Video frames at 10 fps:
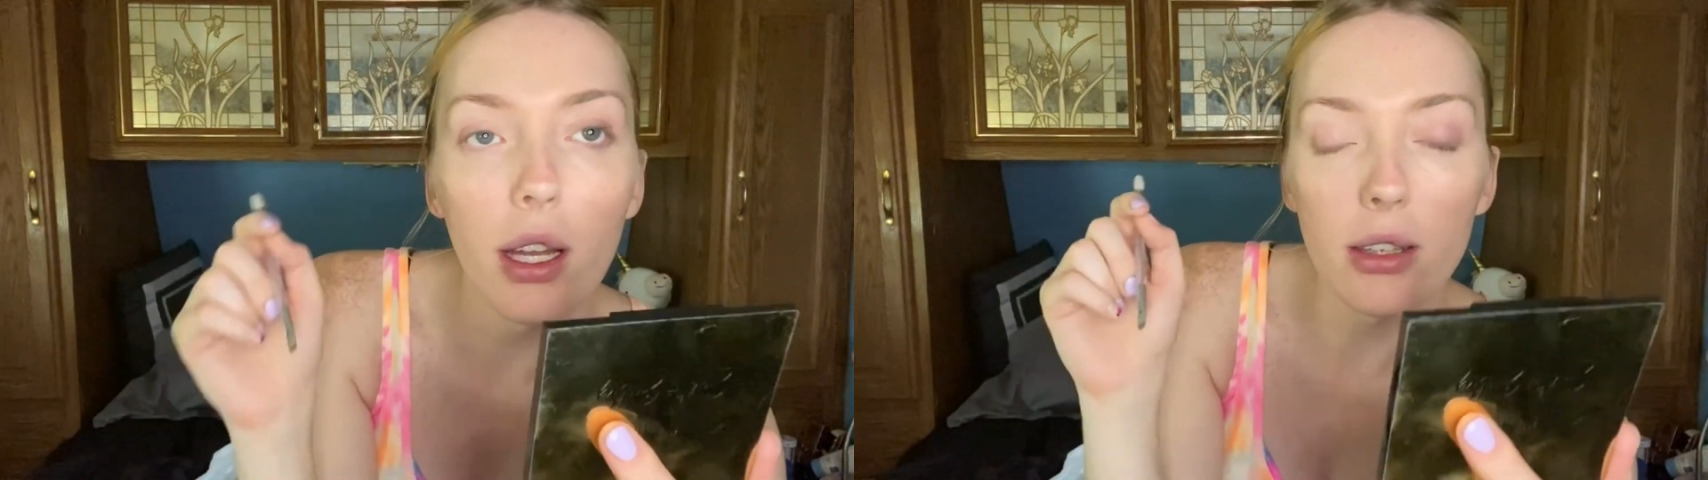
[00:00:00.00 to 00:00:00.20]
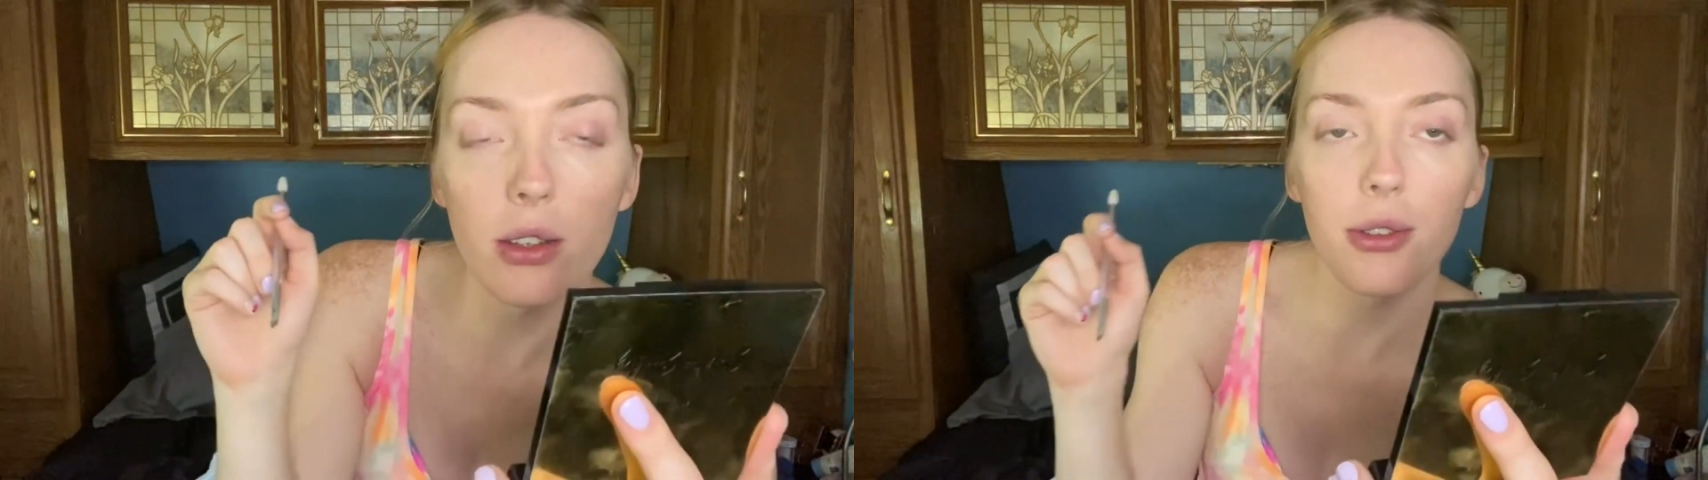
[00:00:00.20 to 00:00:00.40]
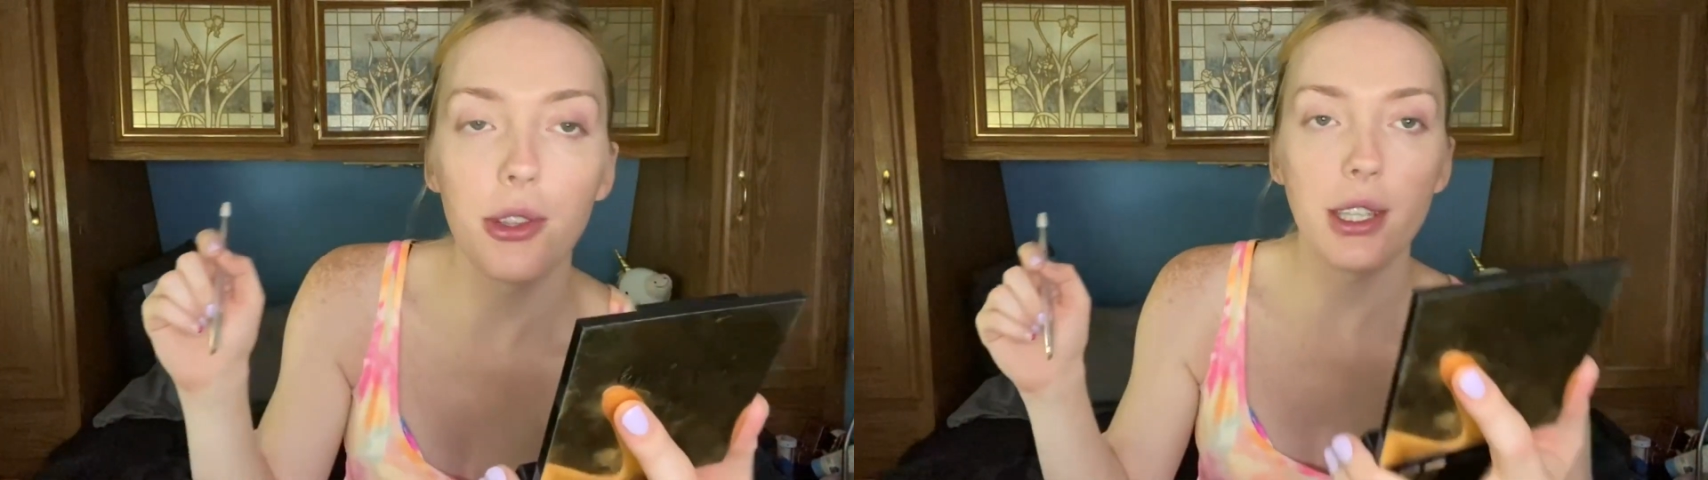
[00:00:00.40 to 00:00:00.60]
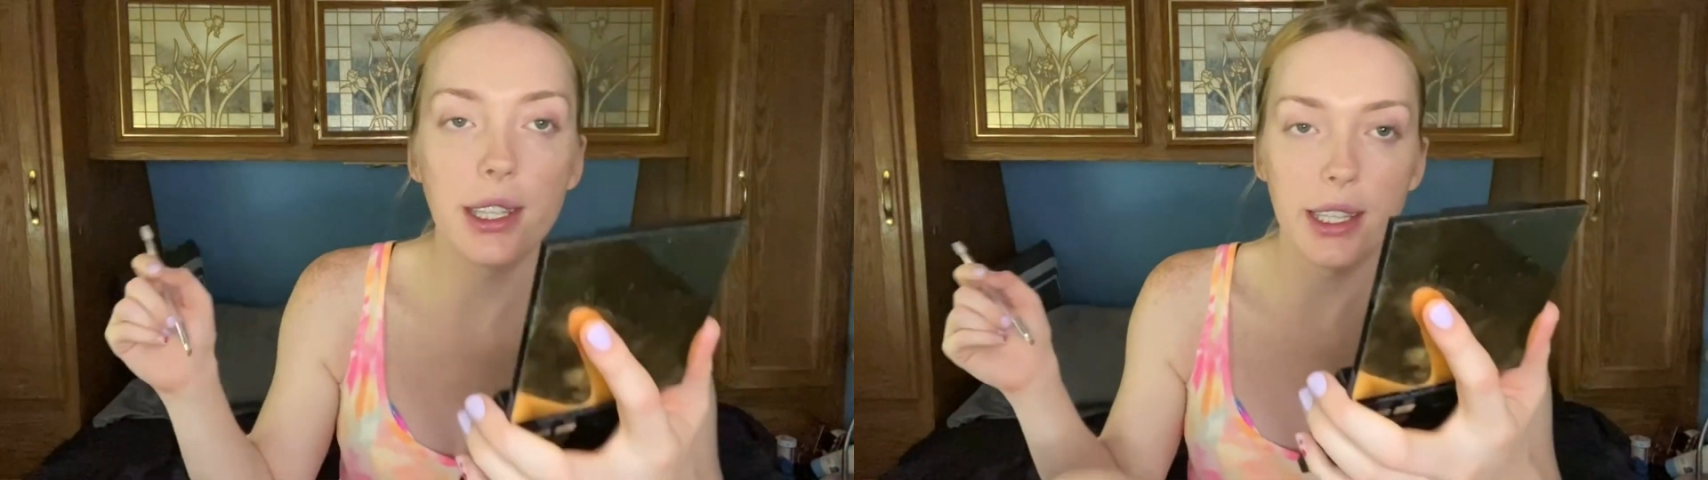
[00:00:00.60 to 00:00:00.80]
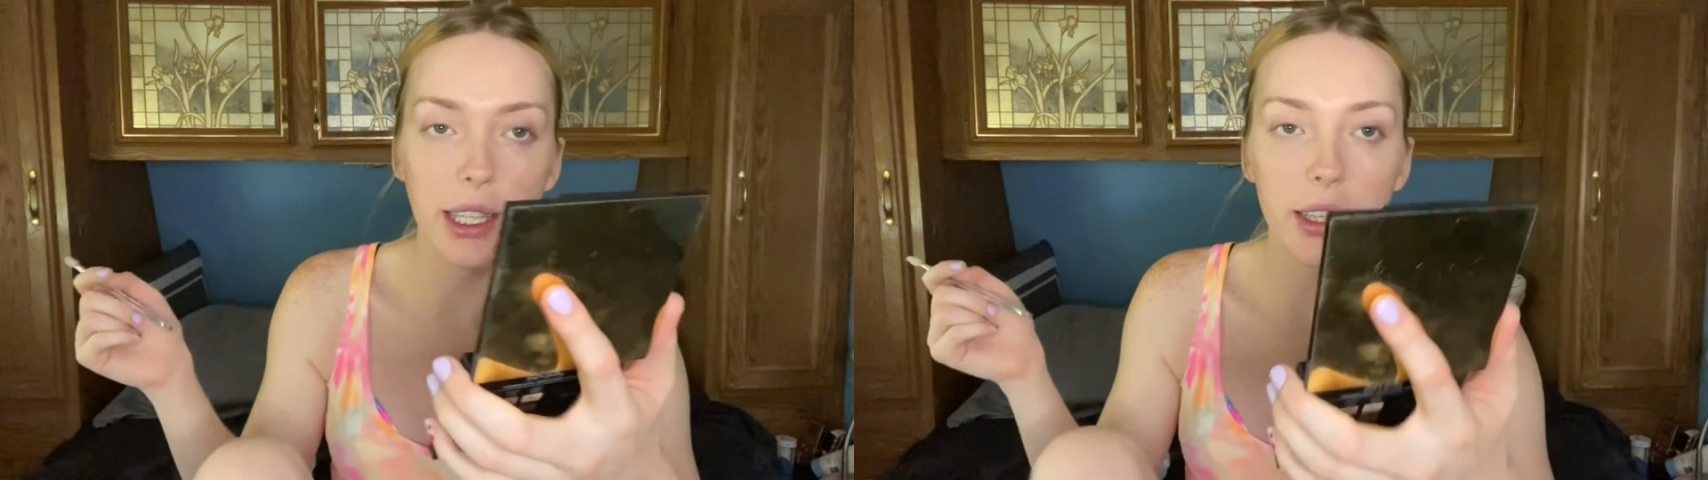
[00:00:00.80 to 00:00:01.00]
I don't know if you can
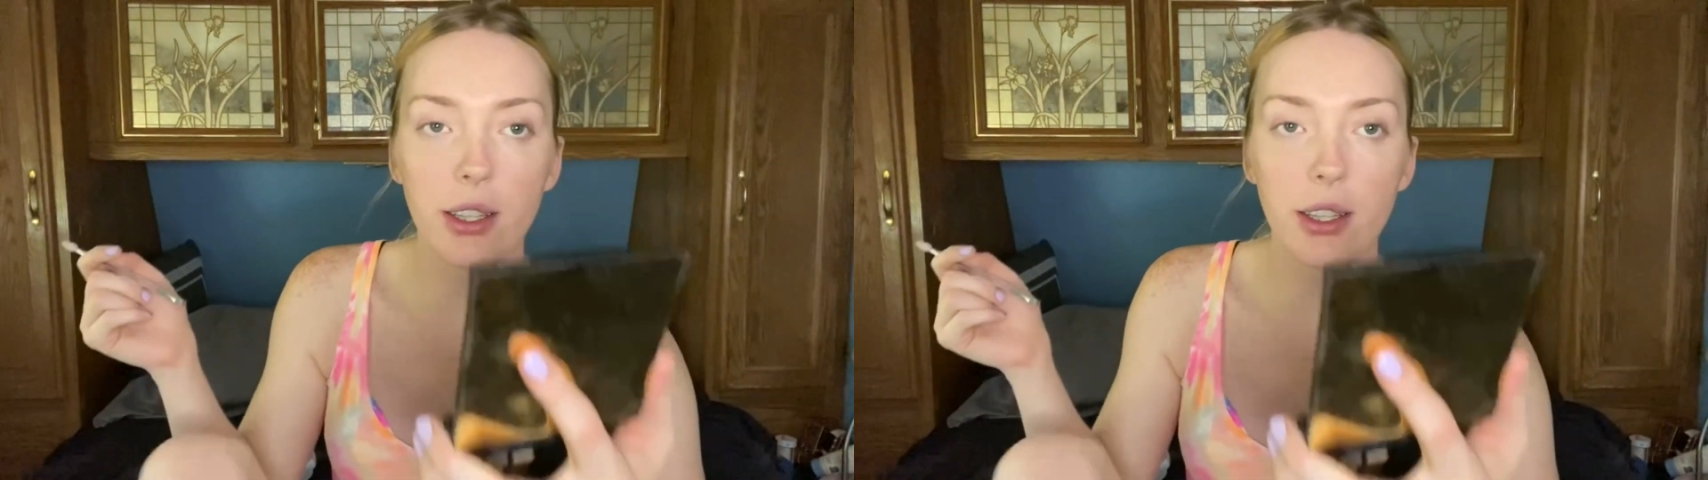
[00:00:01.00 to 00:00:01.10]
see.